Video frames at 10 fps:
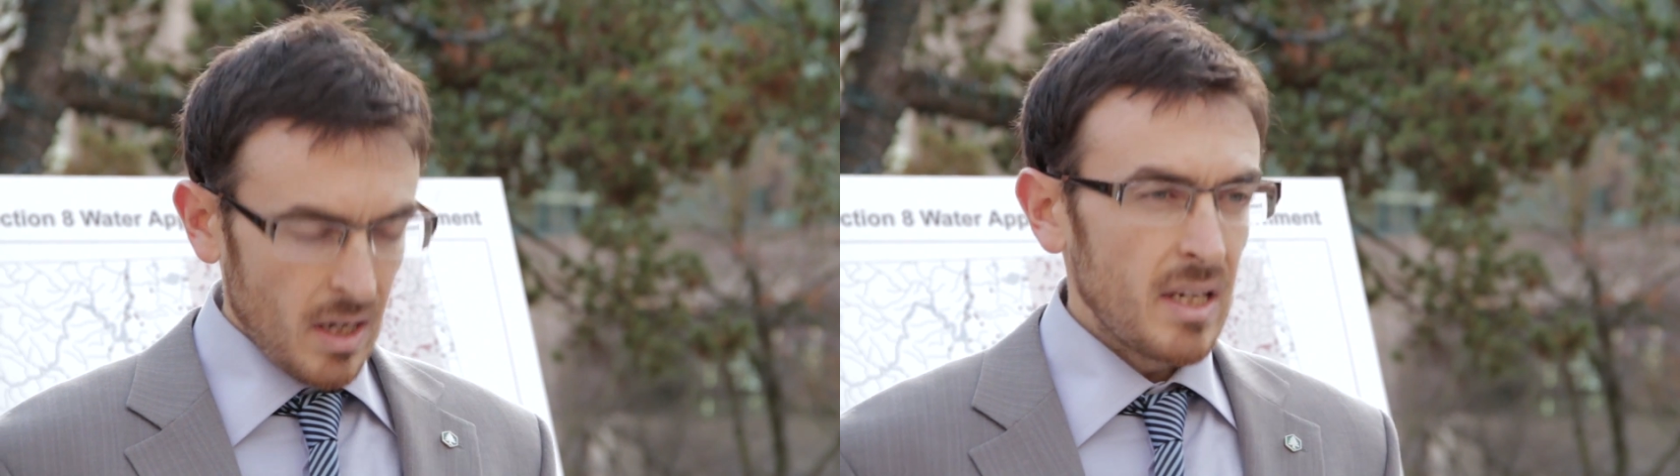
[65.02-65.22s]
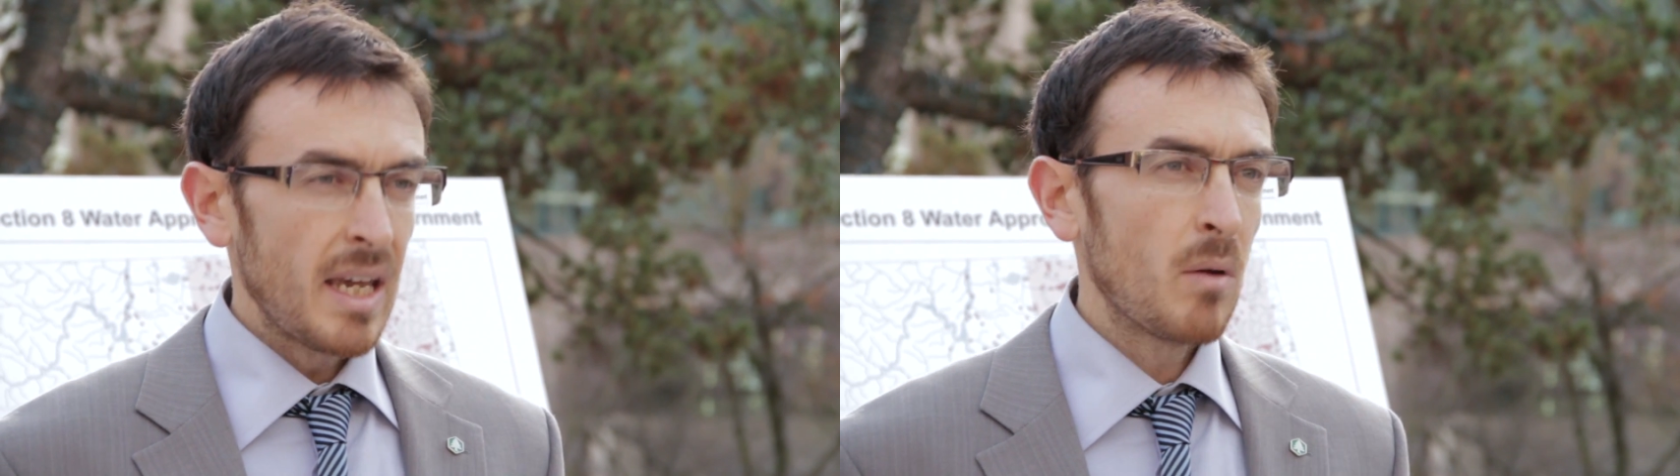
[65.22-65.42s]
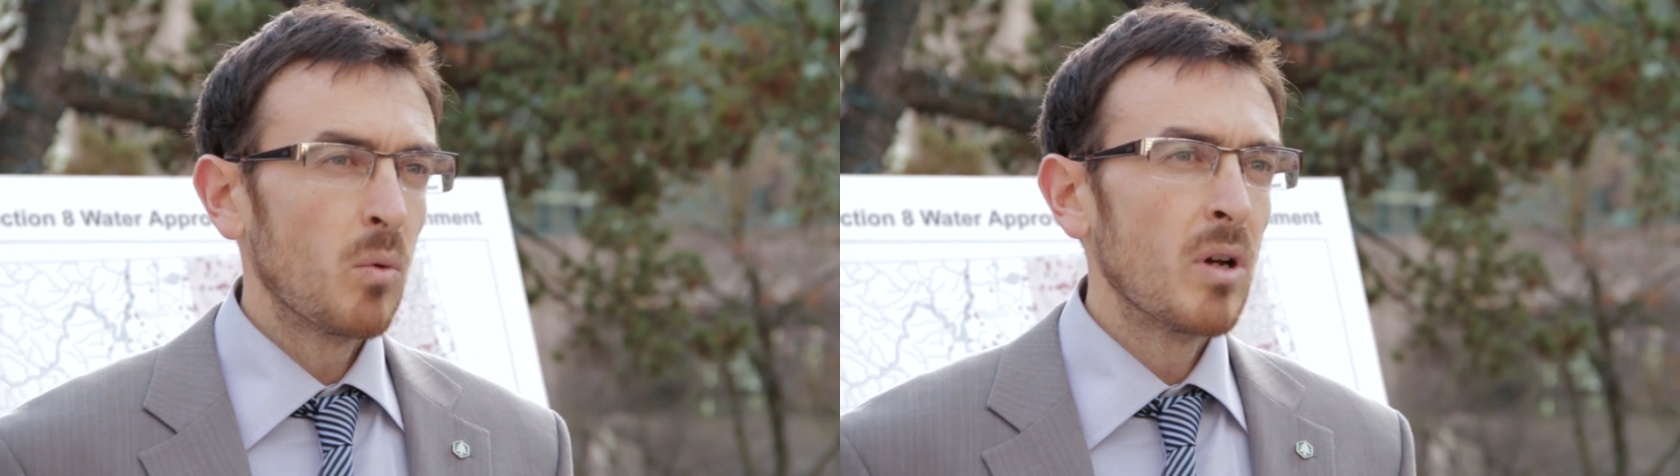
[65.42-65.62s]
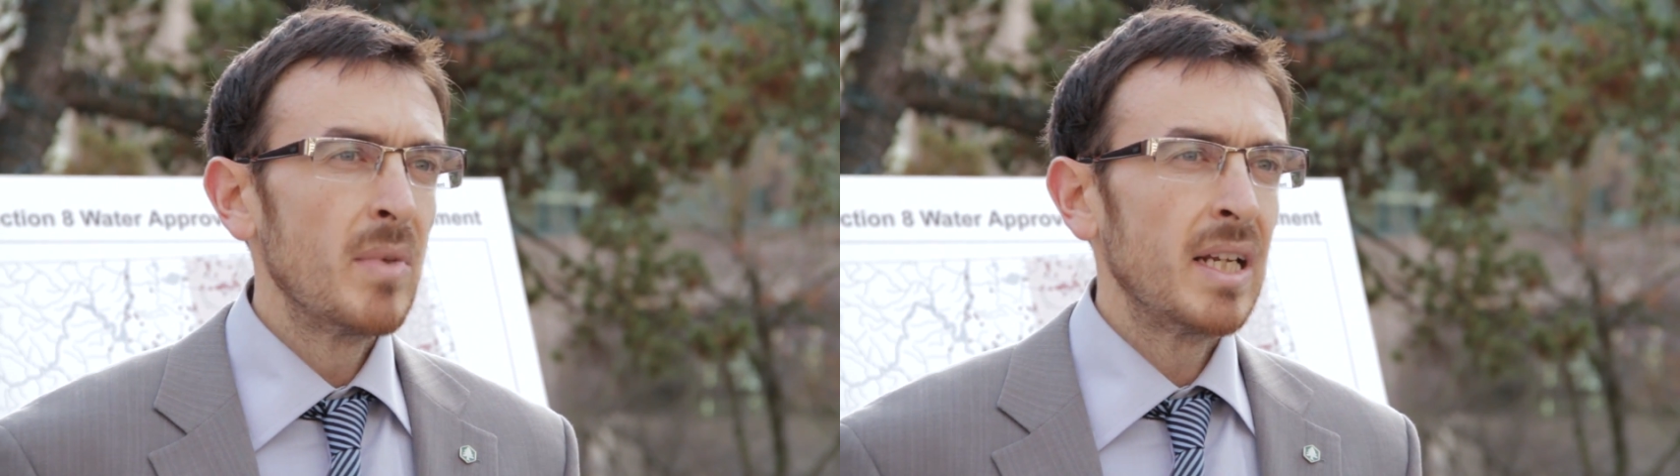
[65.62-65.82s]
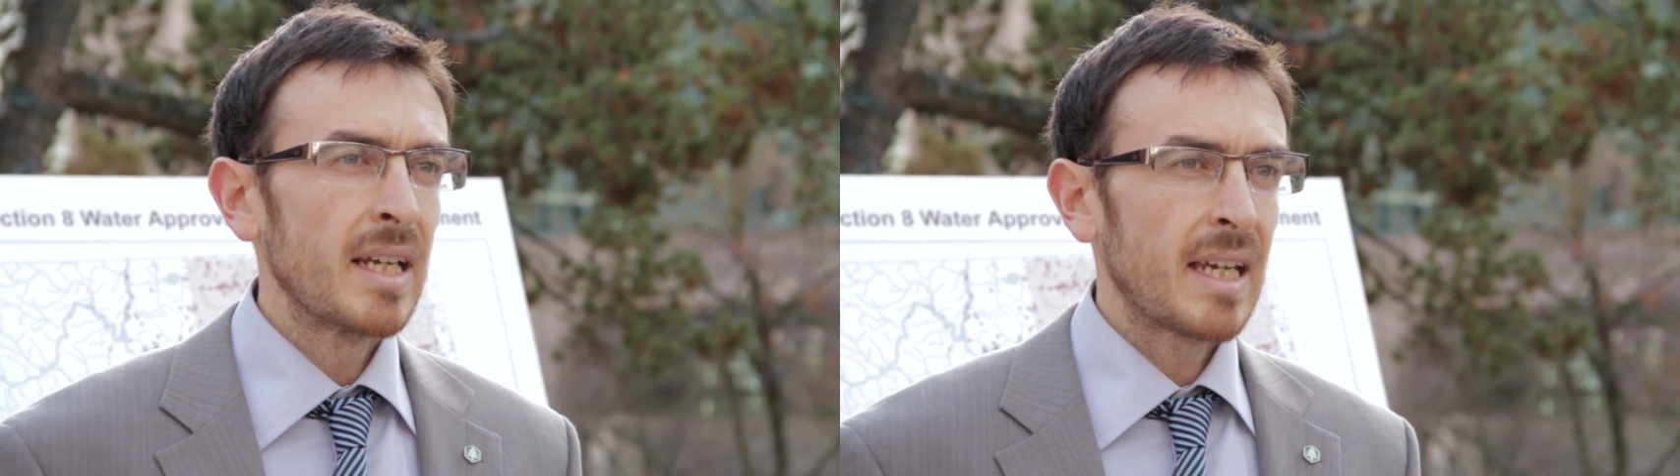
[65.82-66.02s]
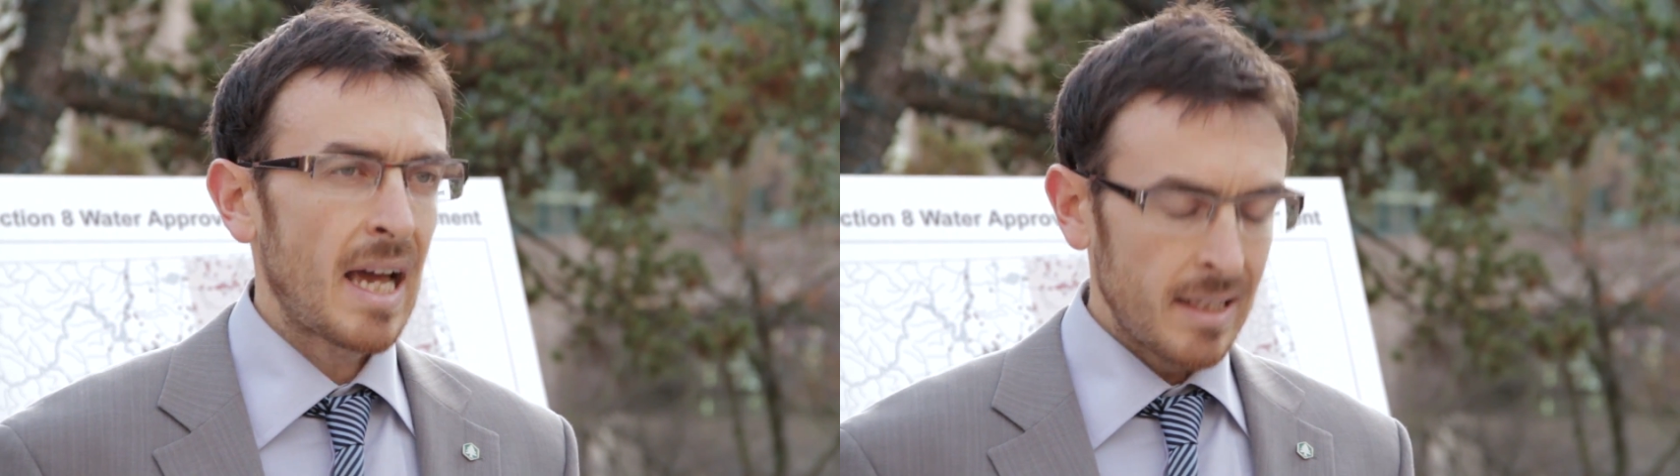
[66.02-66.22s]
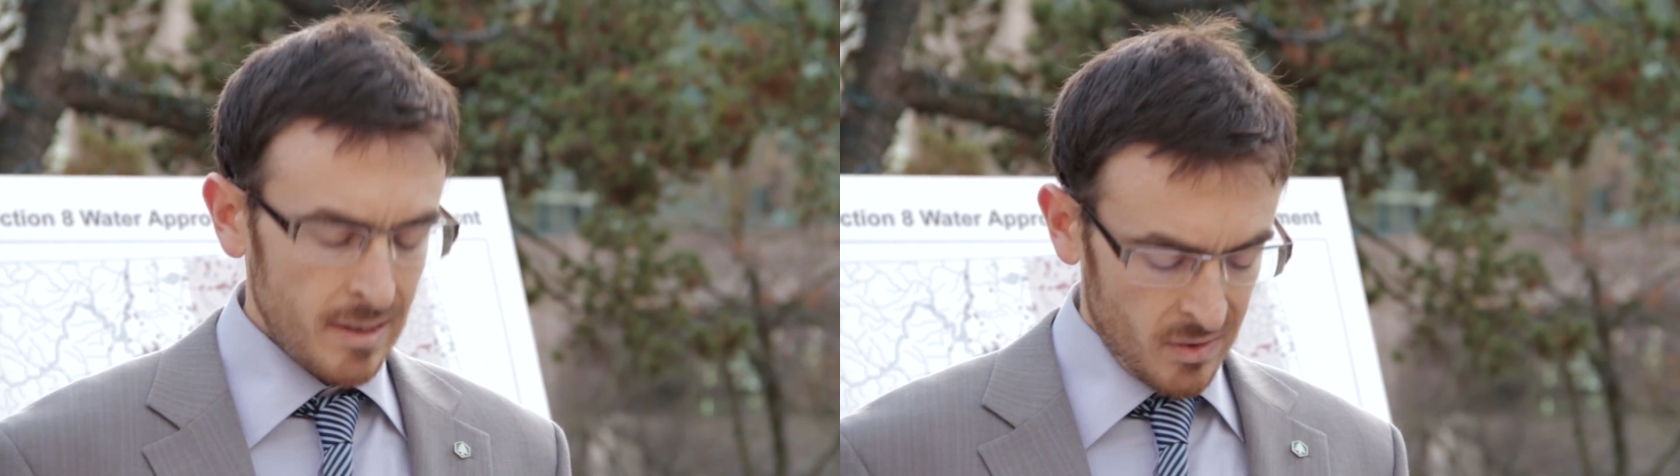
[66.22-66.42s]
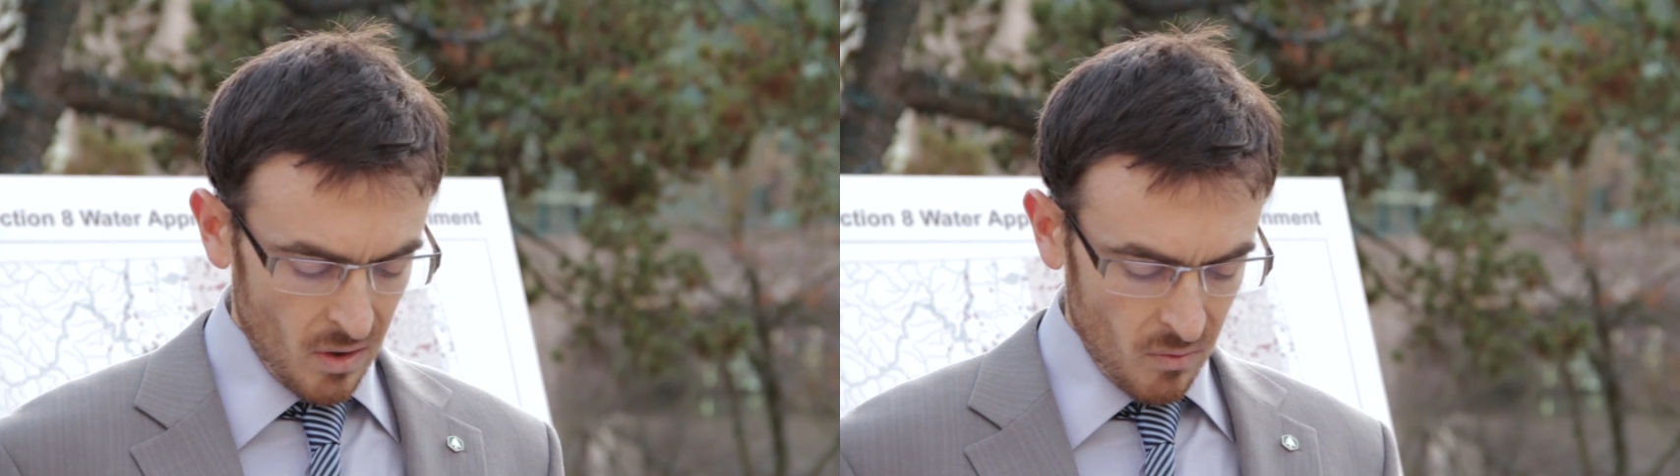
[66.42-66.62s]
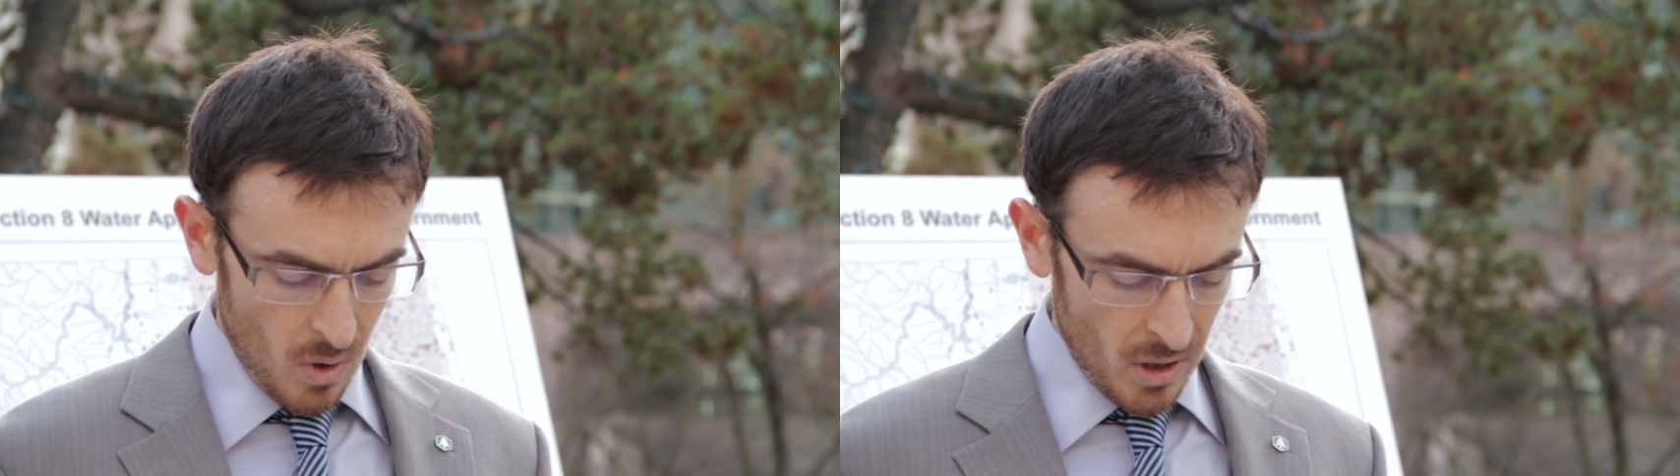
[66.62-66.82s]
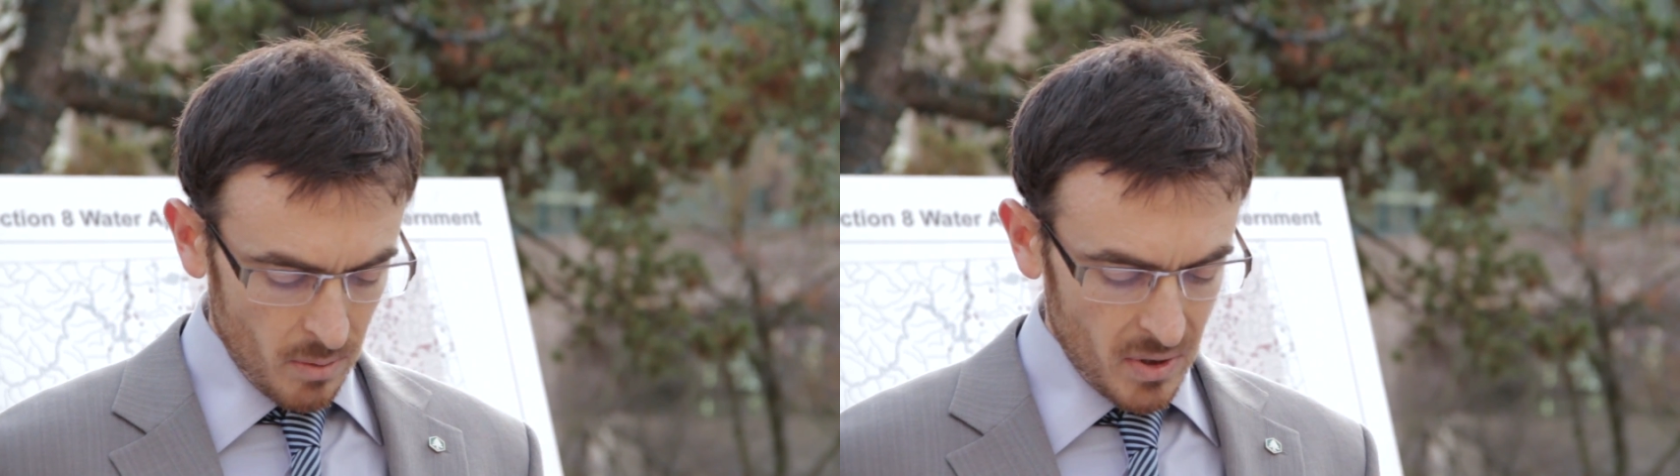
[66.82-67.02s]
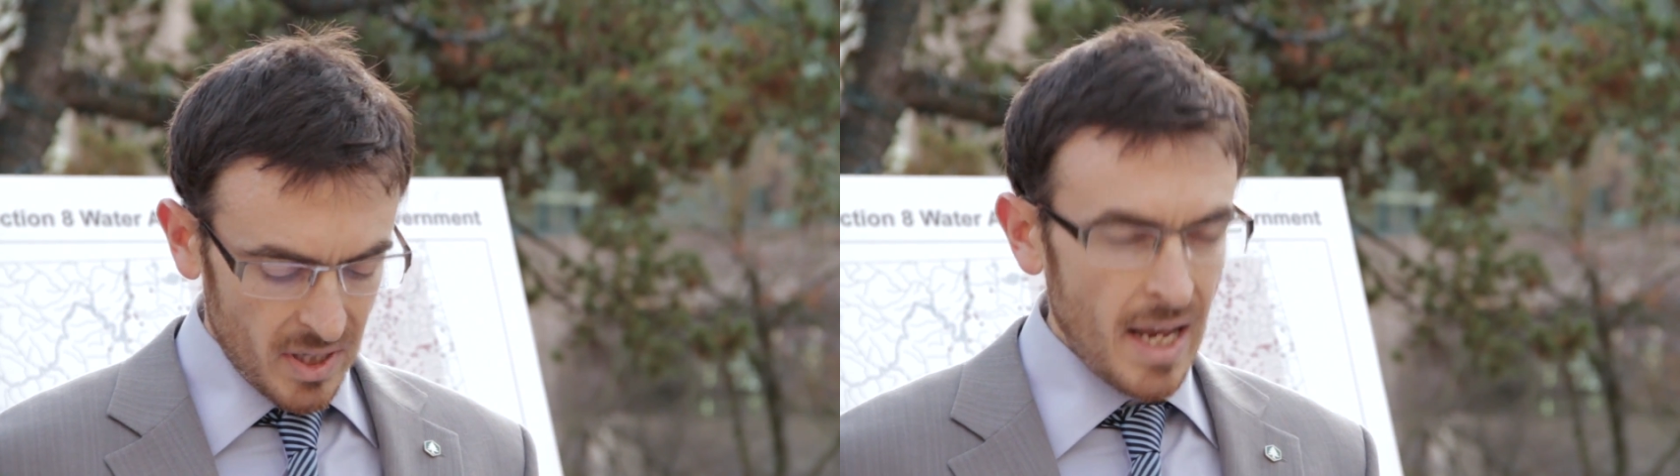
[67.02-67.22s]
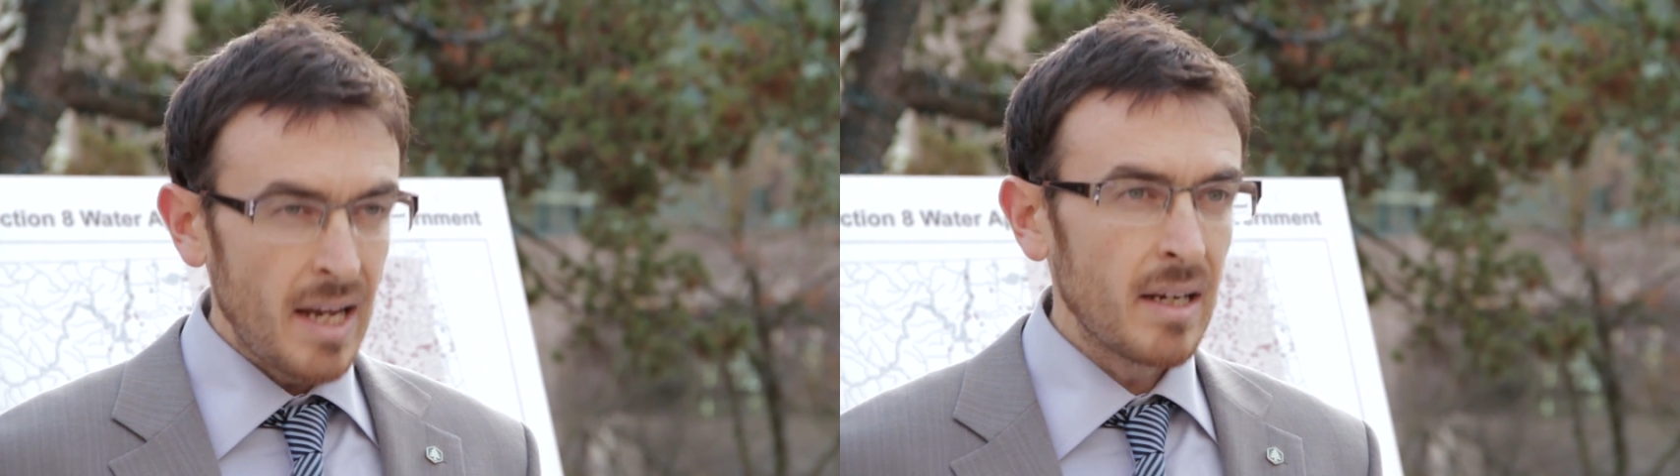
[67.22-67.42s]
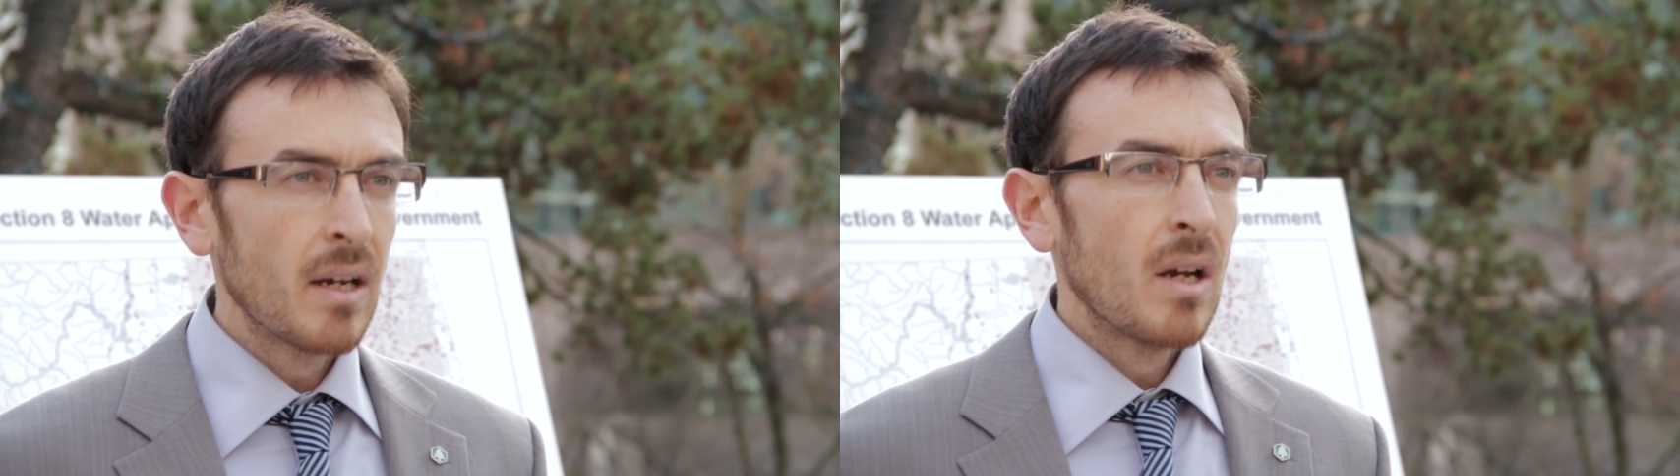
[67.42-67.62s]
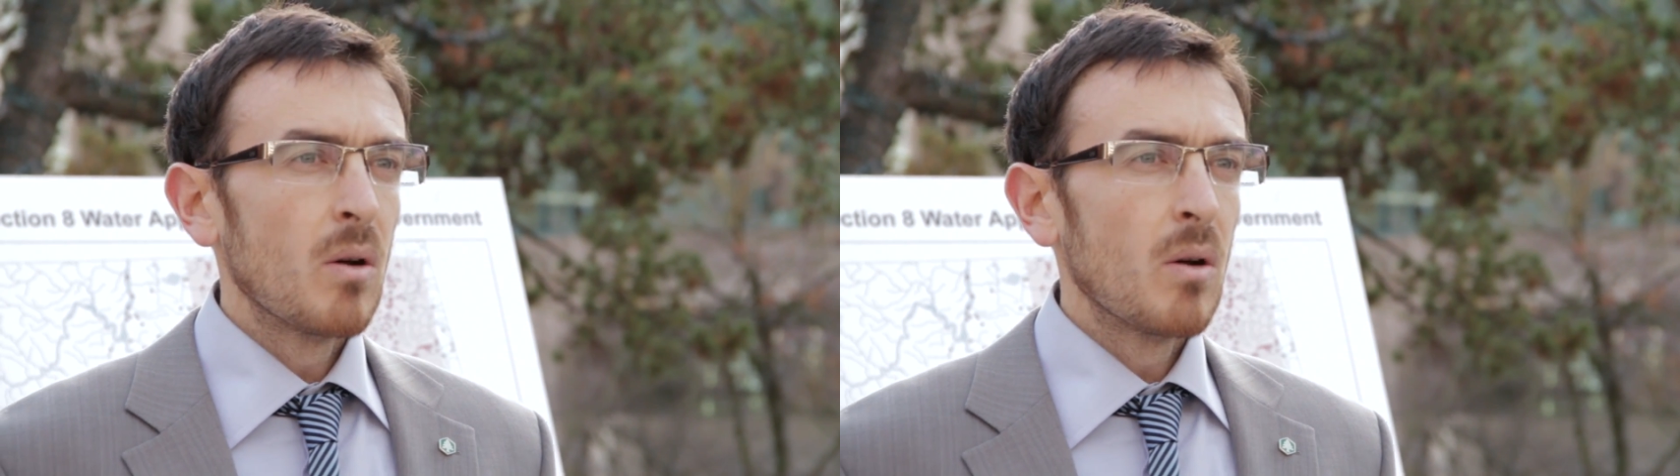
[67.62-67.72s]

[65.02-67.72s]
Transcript: yet 1 million gallons of water per day